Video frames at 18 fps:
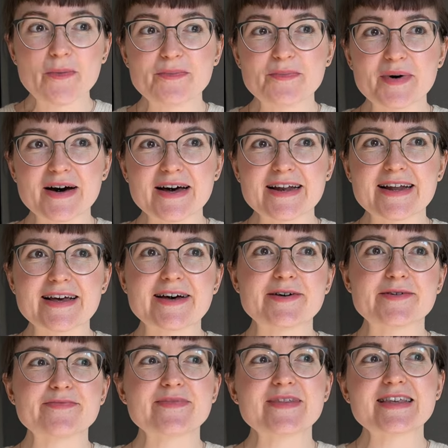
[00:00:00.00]

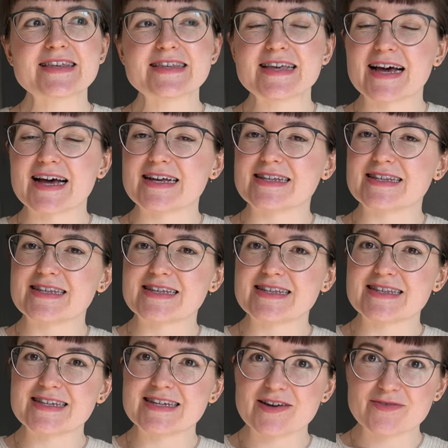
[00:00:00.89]
But yes,
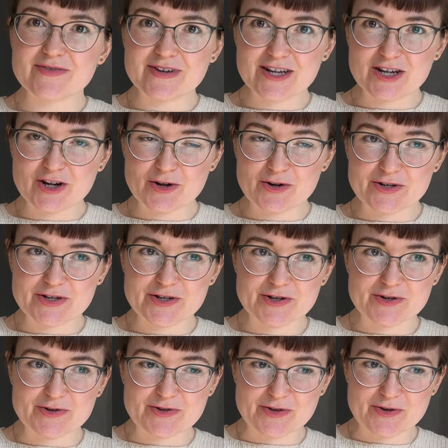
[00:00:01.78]
it's definitely not
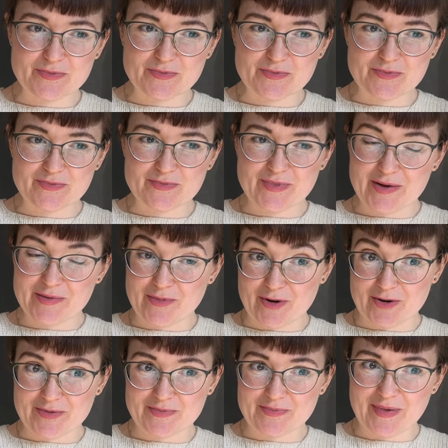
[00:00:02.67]
to my
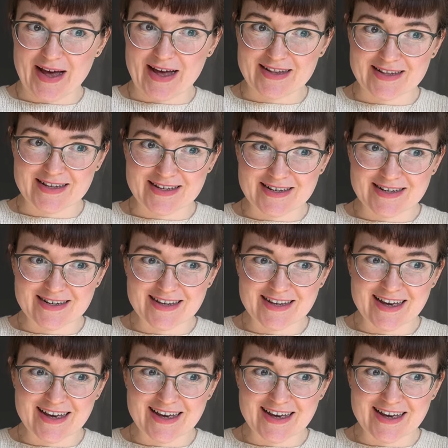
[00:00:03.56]
modern palate.